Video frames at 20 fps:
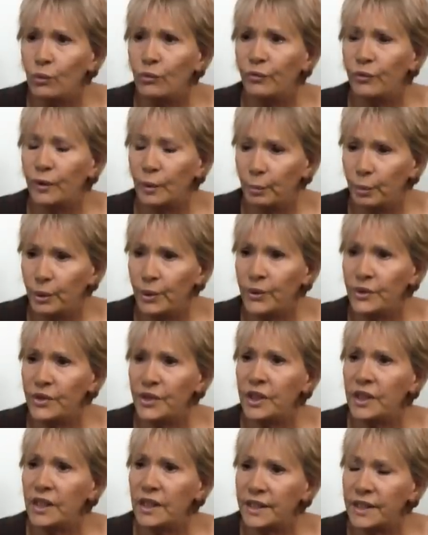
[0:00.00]
for a
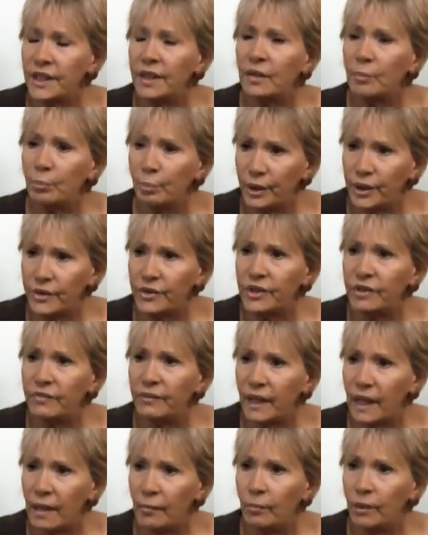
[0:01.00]
person that is a compulsive
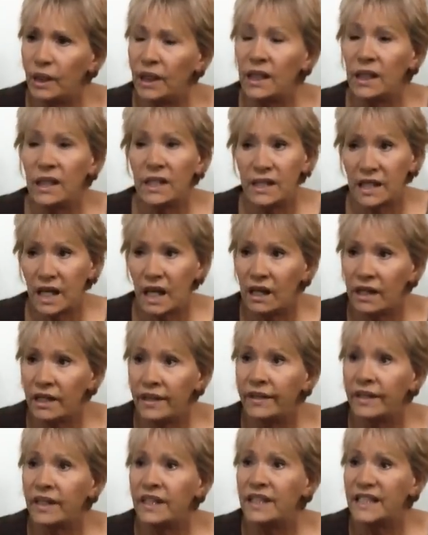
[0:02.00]
gambler is
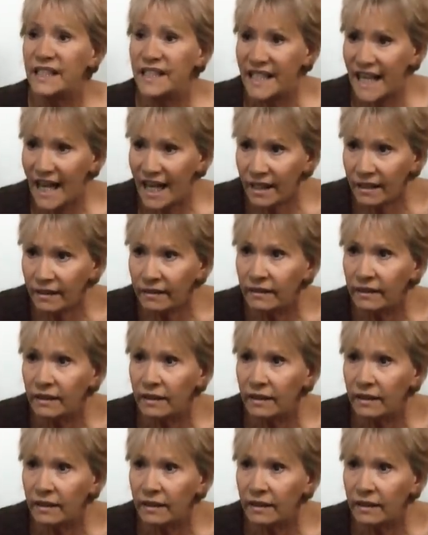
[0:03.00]
either death